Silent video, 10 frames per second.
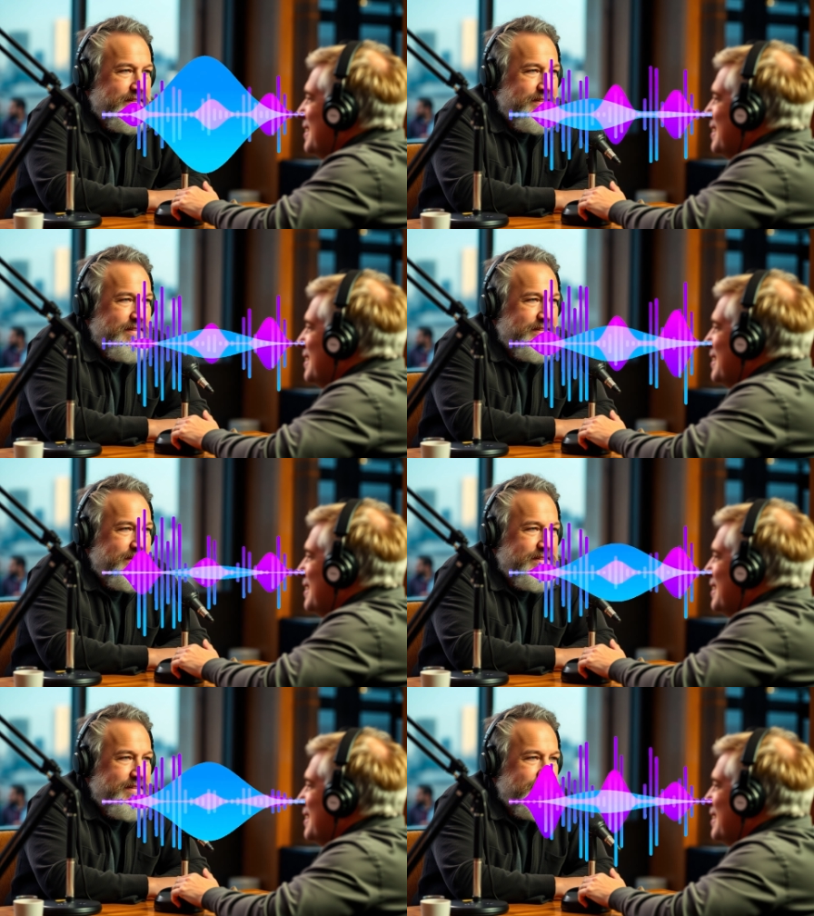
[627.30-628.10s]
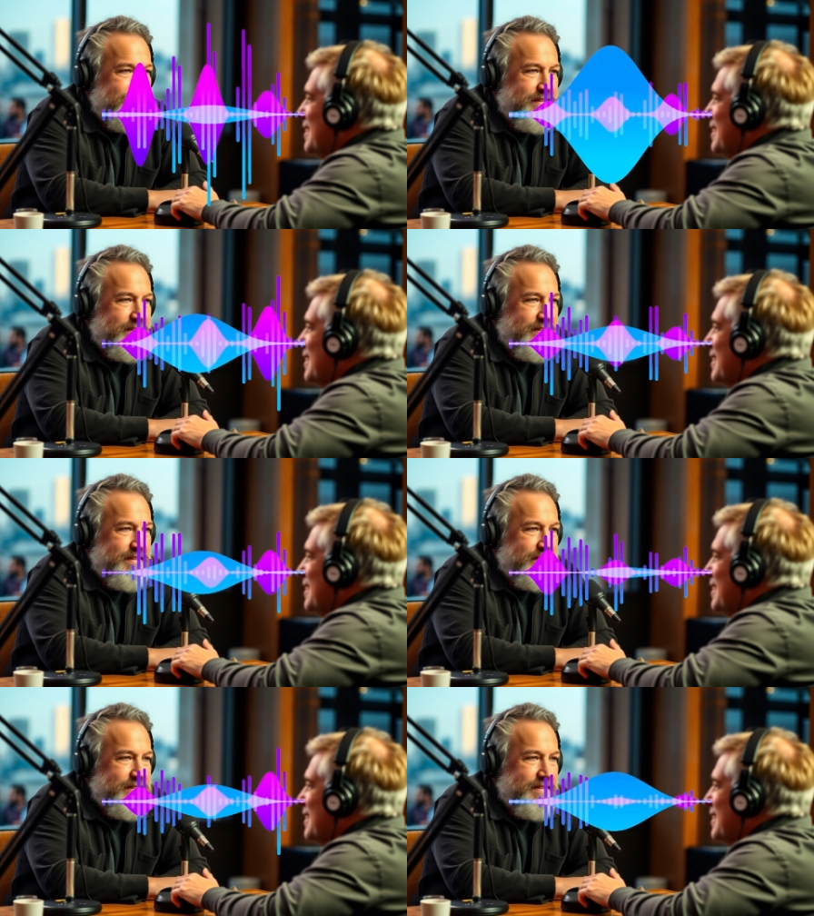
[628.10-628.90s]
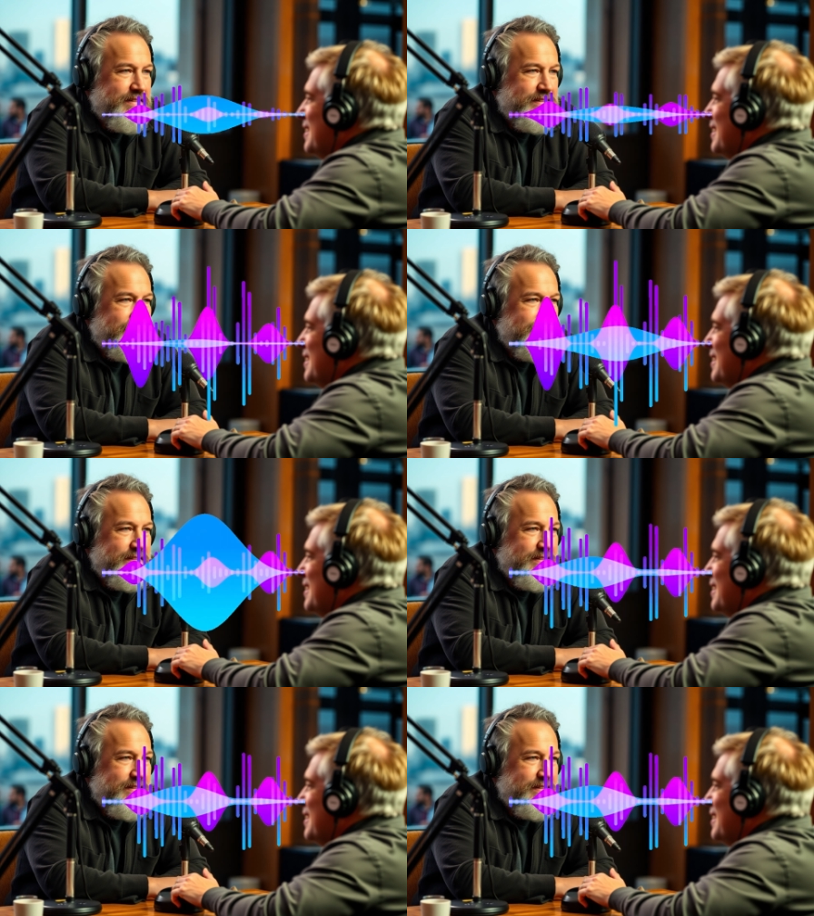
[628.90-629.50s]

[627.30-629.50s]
It's such a good strategy